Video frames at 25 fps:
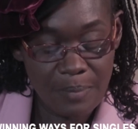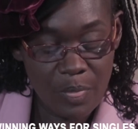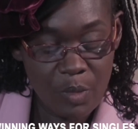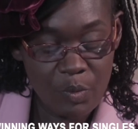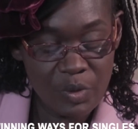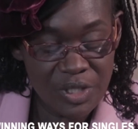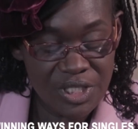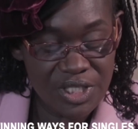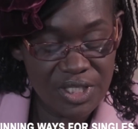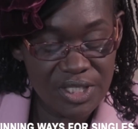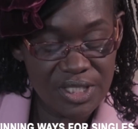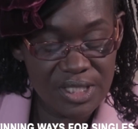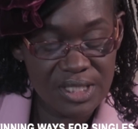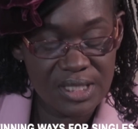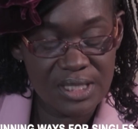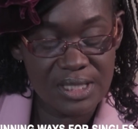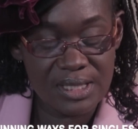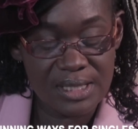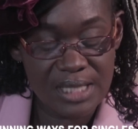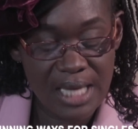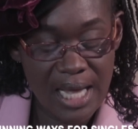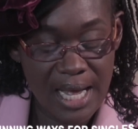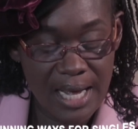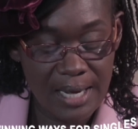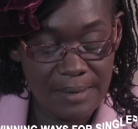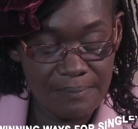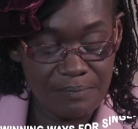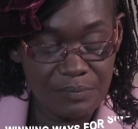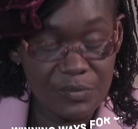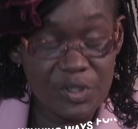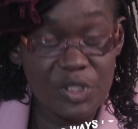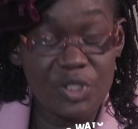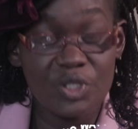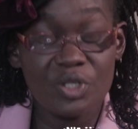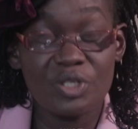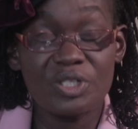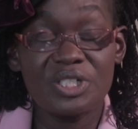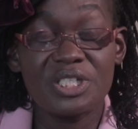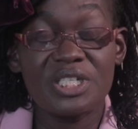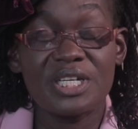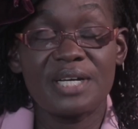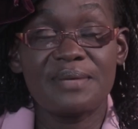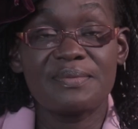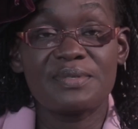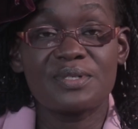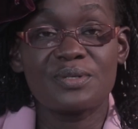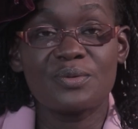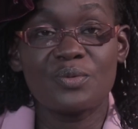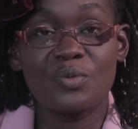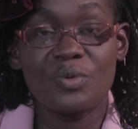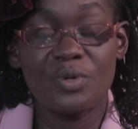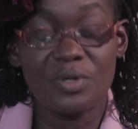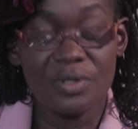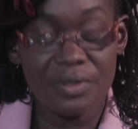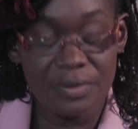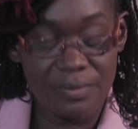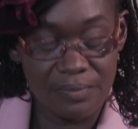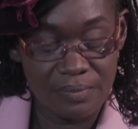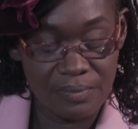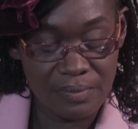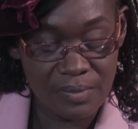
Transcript: which is John chapter 1,